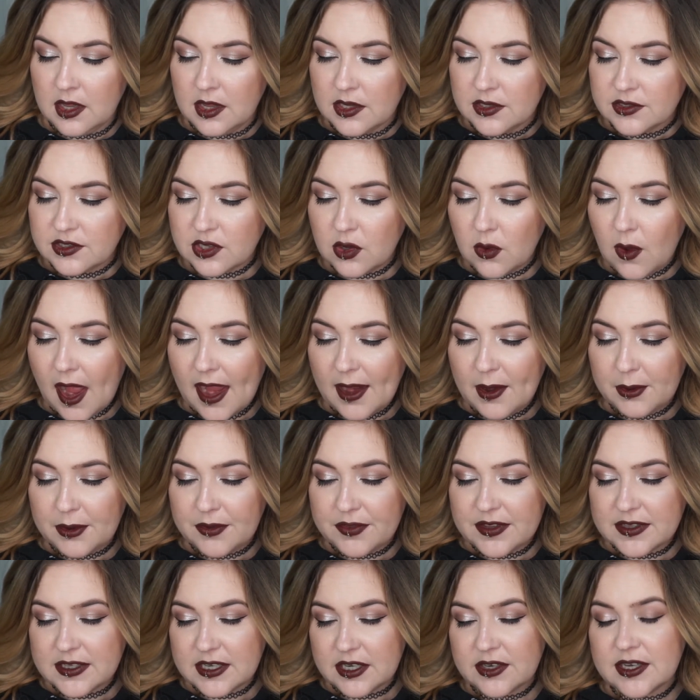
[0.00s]
So I ordered
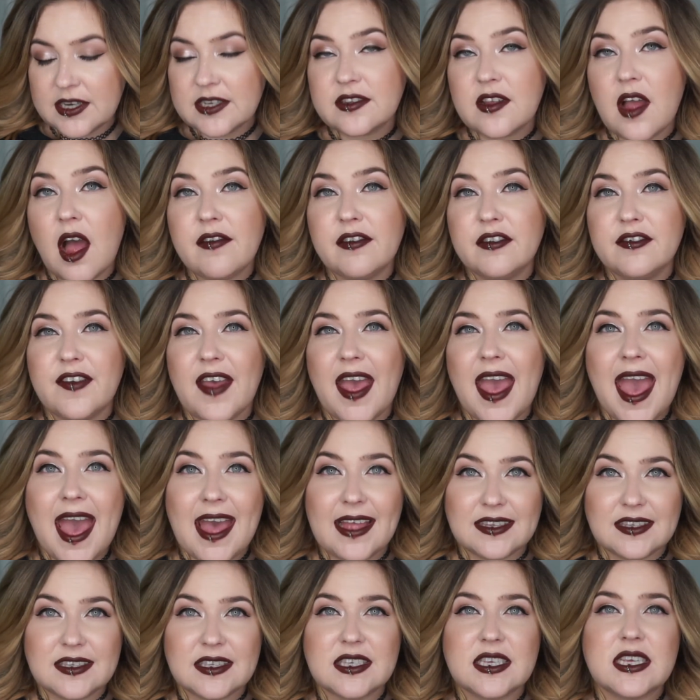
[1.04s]
these earrings off of
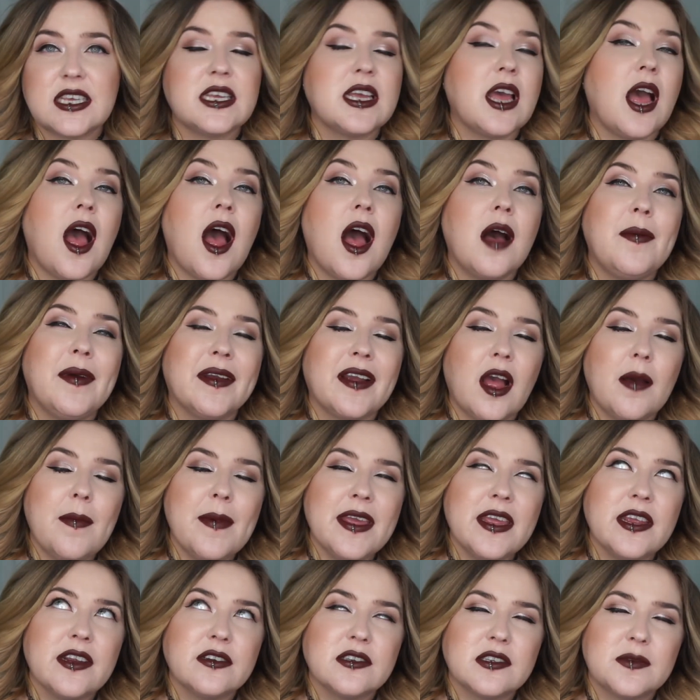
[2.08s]
Etsy. Um, I got
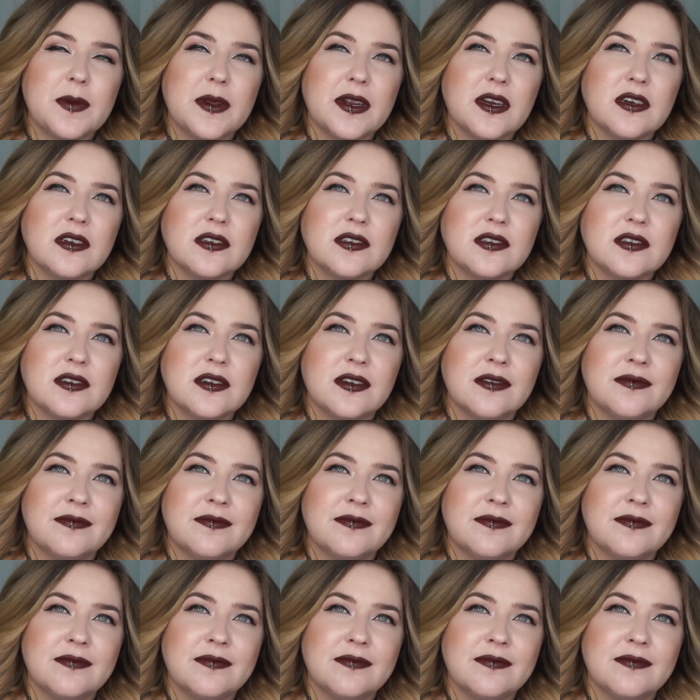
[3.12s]
my ears pierced